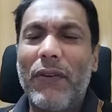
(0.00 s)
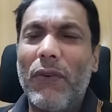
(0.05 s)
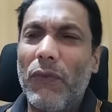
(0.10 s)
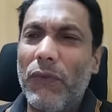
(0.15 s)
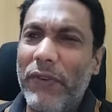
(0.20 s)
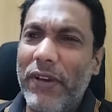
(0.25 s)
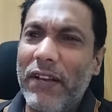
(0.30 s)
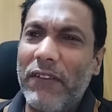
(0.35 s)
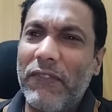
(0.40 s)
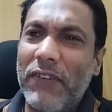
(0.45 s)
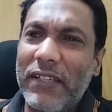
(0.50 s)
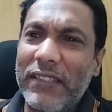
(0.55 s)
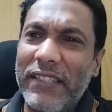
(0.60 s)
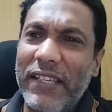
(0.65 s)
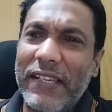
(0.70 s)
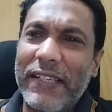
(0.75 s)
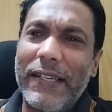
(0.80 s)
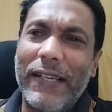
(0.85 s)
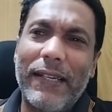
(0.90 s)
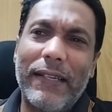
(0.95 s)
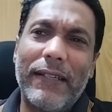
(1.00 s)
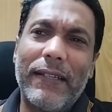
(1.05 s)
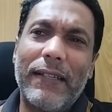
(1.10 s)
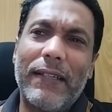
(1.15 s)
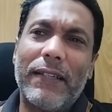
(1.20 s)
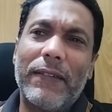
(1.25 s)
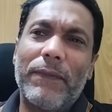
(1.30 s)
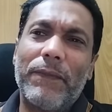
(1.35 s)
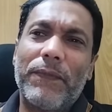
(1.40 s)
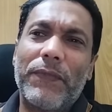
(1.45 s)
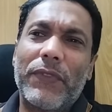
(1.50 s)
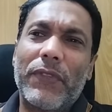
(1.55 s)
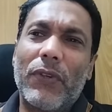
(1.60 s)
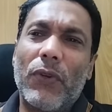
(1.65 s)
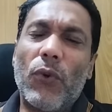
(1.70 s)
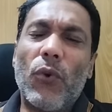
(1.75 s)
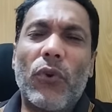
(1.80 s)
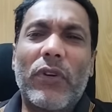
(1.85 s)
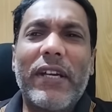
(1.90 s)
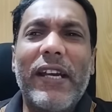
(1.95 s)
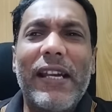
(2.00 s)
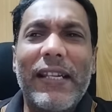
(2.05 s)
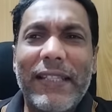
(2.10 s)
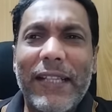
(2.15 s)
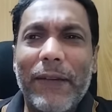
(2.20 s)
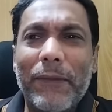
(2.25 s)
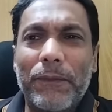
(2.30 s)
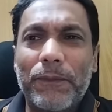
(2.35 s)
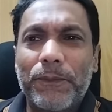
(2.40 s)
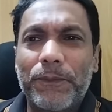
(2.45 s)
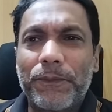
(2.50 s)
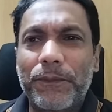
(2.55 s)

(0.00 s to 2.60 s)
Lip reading: Where were they killed? Who killed them?